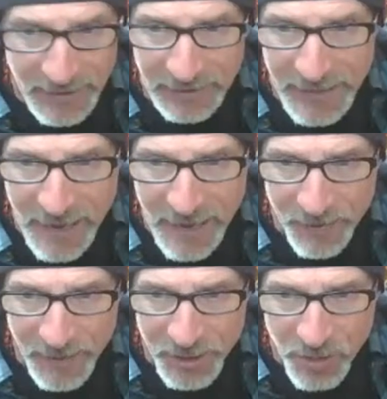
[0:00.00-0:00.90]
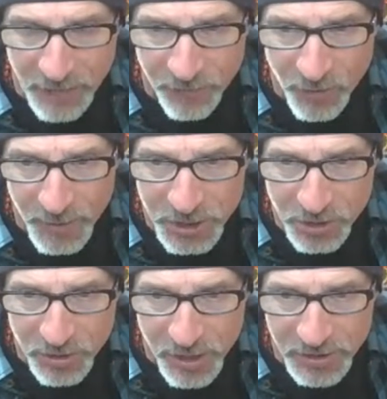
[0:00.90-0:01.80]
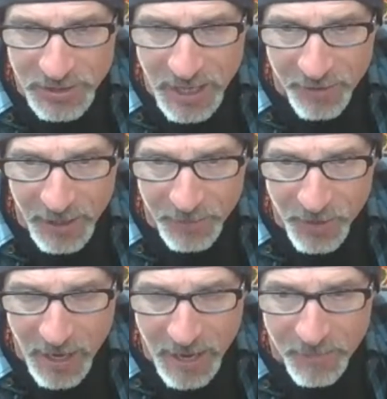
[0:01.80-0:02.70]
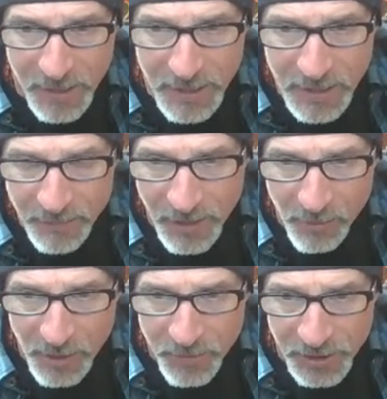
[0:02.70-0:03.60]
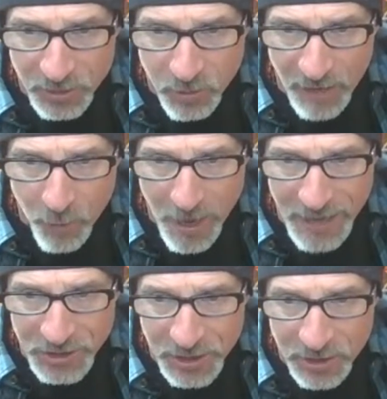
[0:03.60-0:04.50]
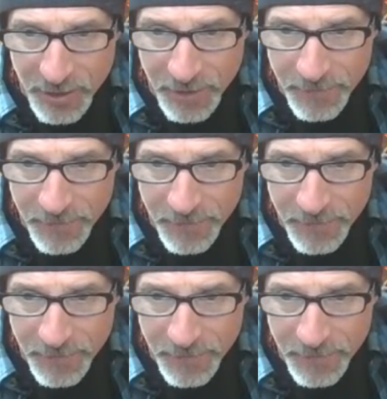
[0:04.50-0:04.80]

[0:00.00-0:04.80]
amp in my truck for over 2 years now. Not a problem. But I'm only putting 12 watts into it.